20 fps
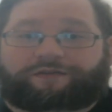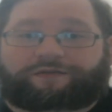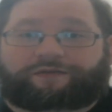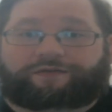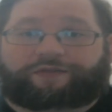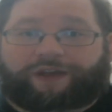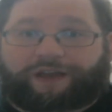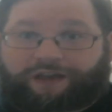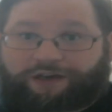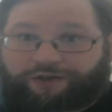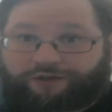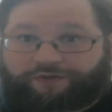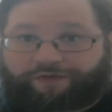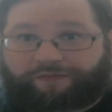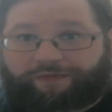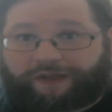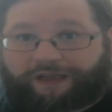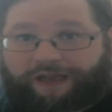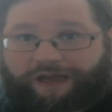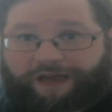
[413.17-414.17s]
vanish
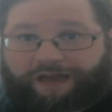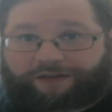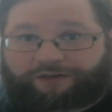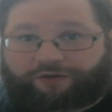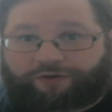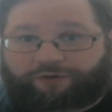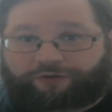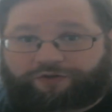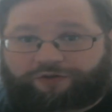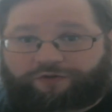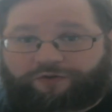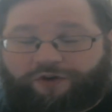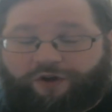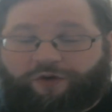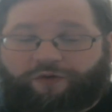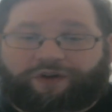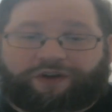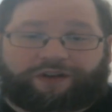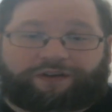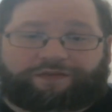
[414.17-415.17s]
from the castle to
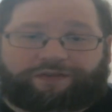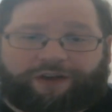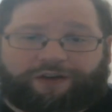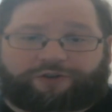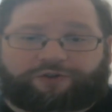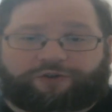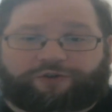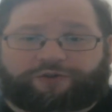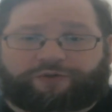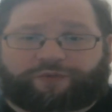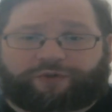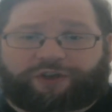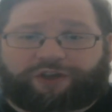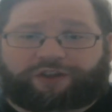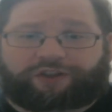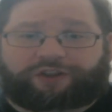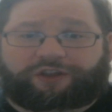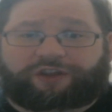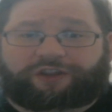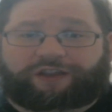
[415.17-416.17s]
go on adventures
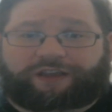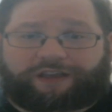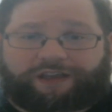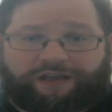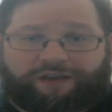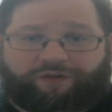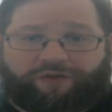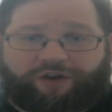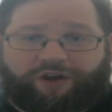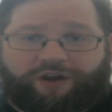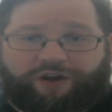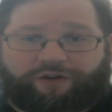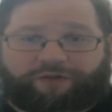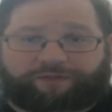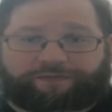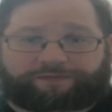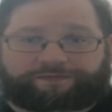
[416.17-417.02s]
with the hero.